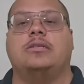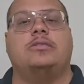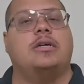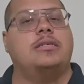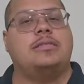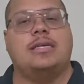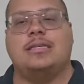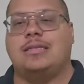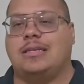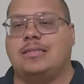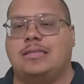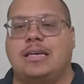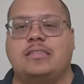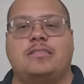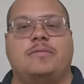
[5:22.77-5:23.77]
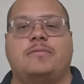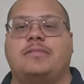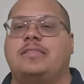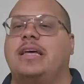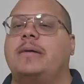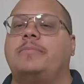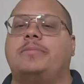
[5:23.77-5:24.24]
Just as excessive
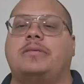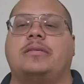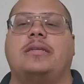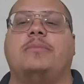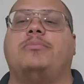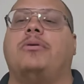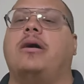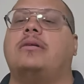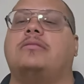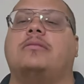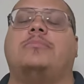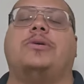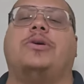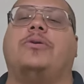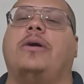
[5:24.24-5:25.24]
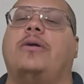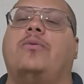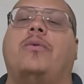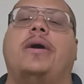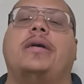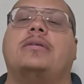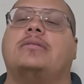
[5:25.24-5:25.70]
steps in the process to
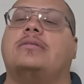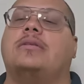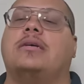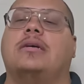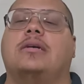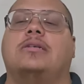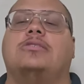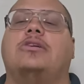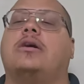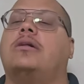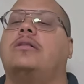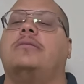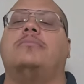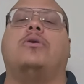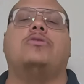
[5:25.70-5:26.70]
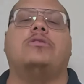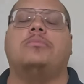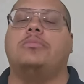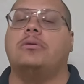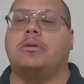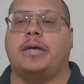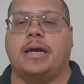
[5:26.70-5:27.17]
create waste, juggling
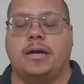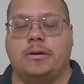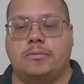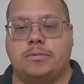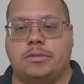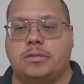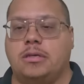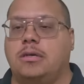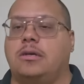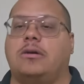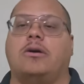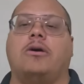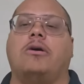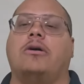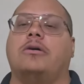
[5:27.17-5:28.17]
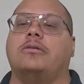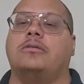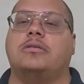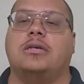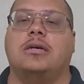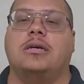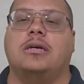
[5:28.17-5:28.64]
multiple accounts,
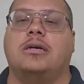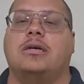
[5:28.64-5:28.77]
cards,